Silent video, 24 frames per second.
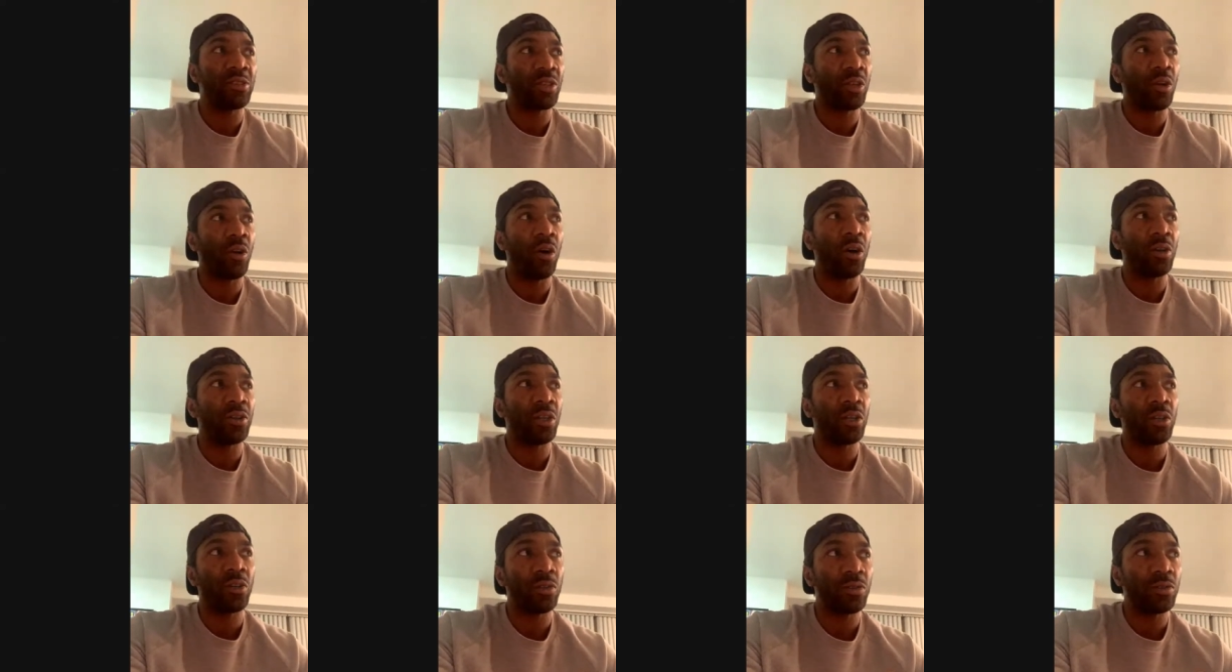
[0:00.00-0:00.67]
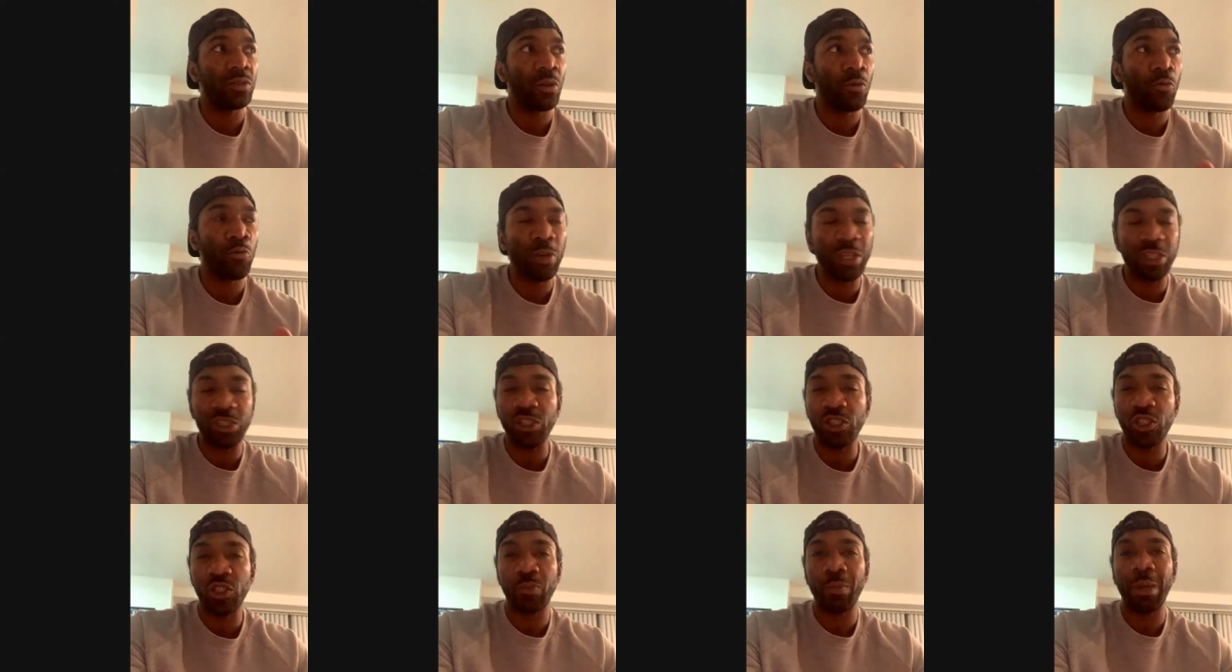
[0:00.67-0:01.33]
It's called The
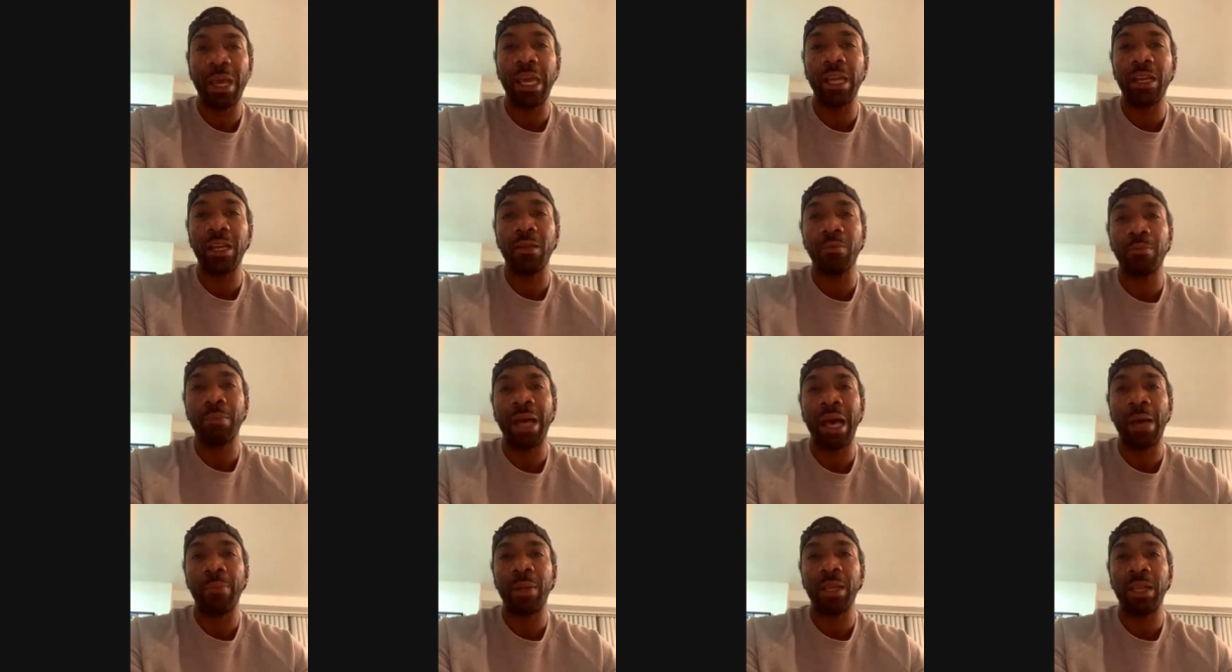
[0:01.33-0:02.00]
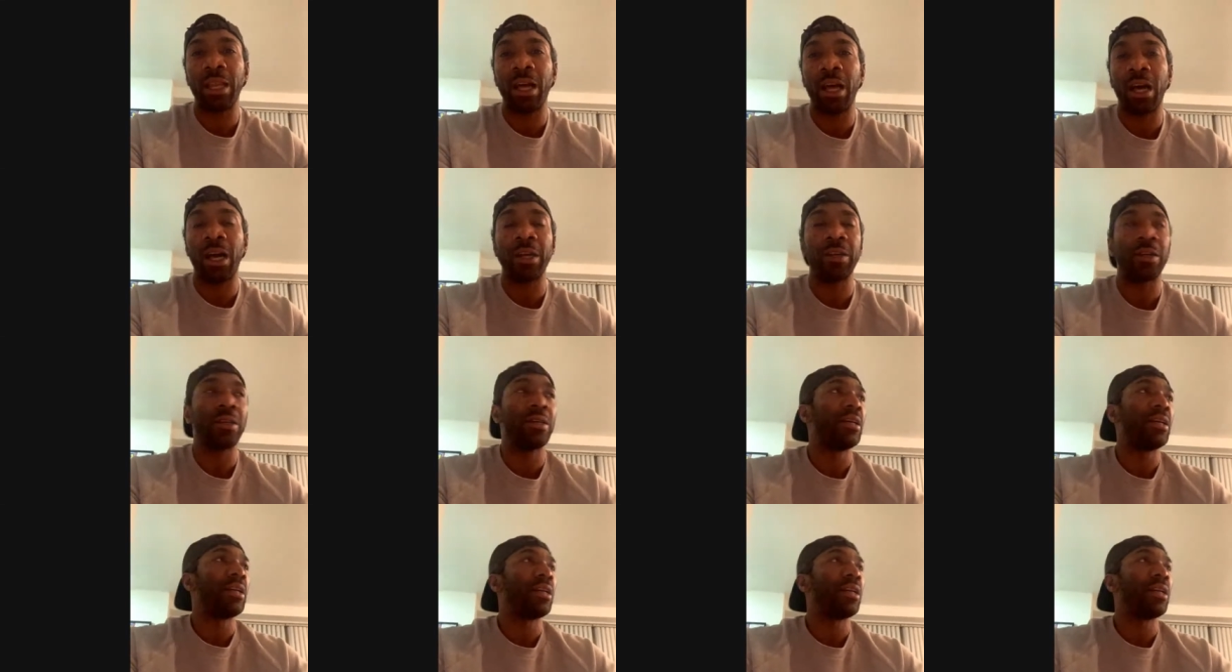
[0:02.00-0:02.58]
Richest Man in Babylon.